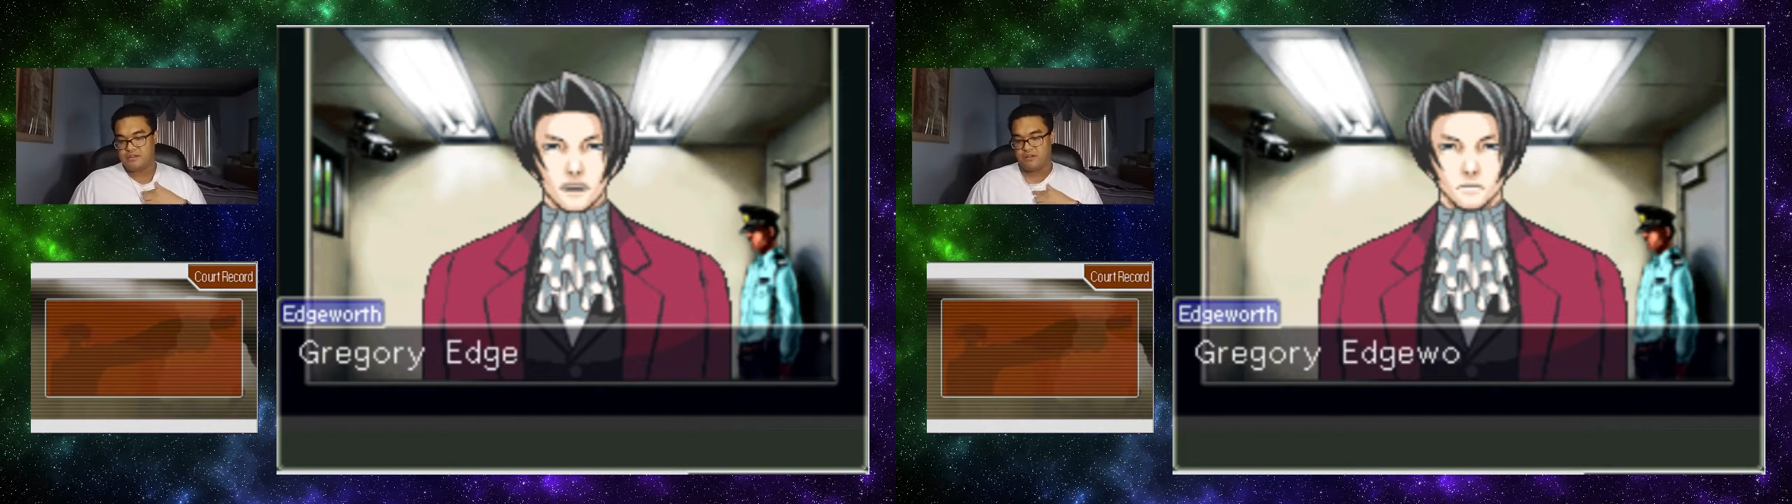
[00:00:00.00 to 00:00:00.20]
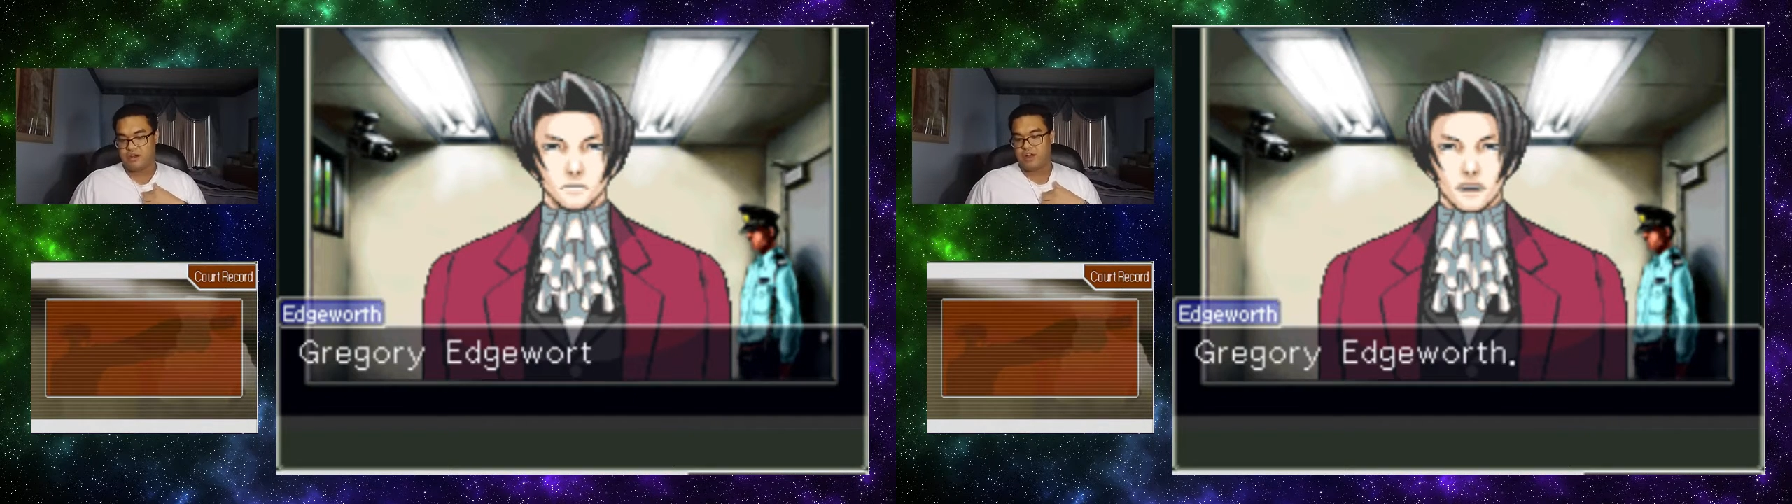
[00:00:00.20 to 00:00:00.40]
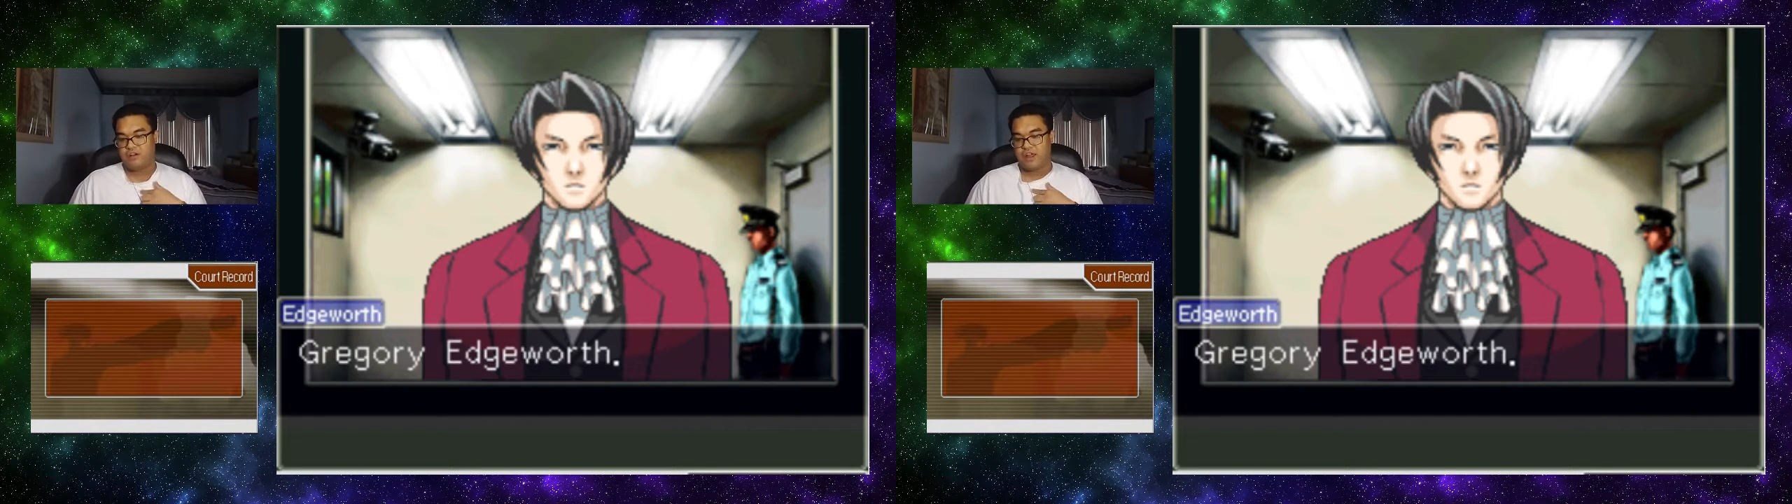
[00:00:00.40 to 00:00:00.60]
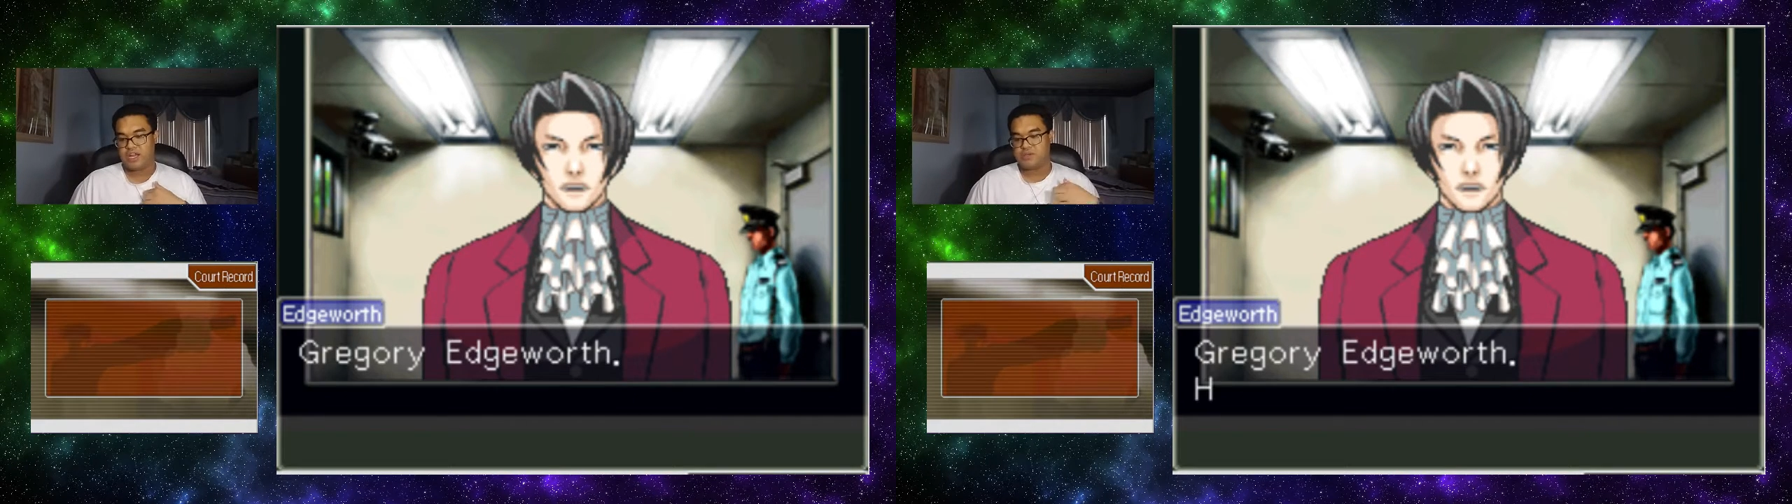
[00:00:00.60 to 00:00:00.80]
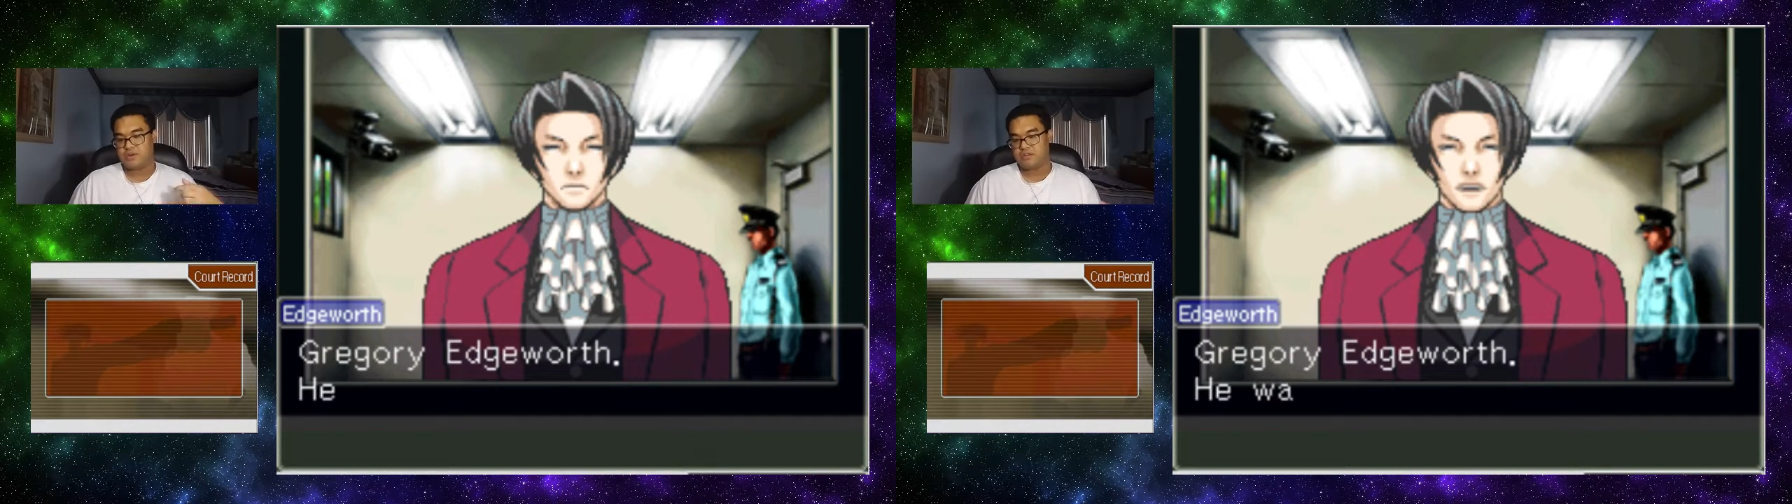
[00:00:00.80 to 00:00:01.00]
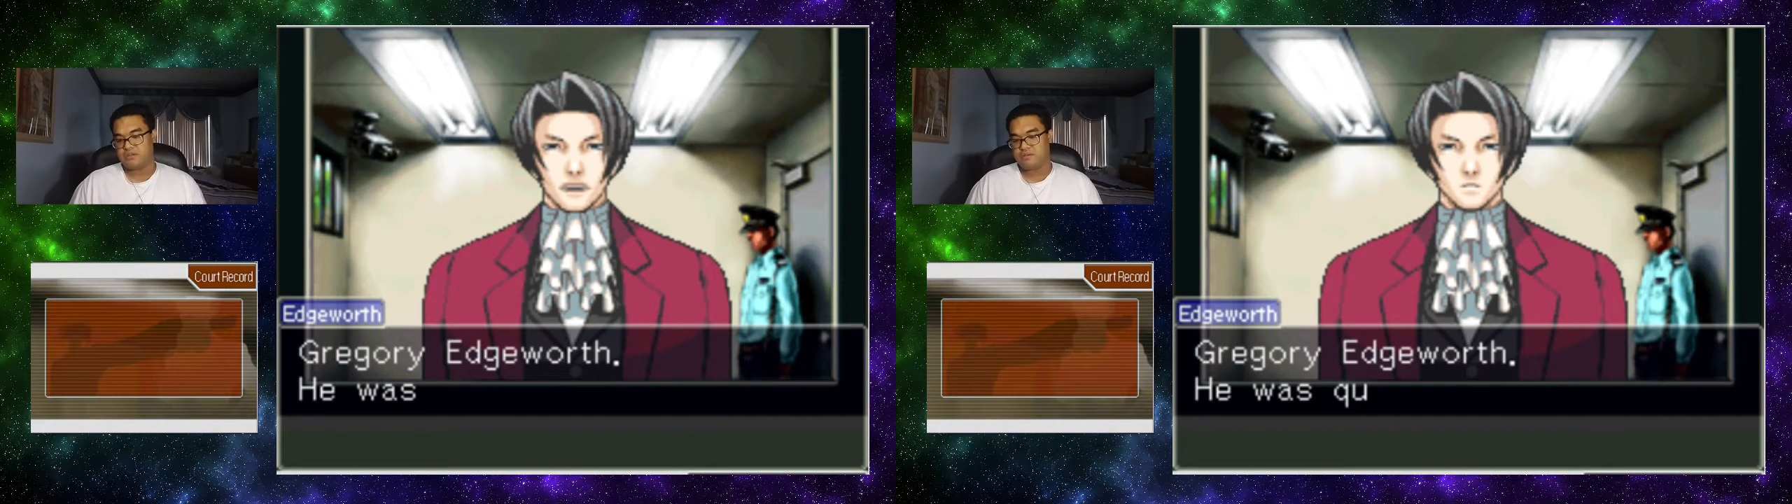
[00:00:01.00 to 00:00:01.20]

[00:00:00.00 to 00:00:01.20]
Gregory Edgeworth.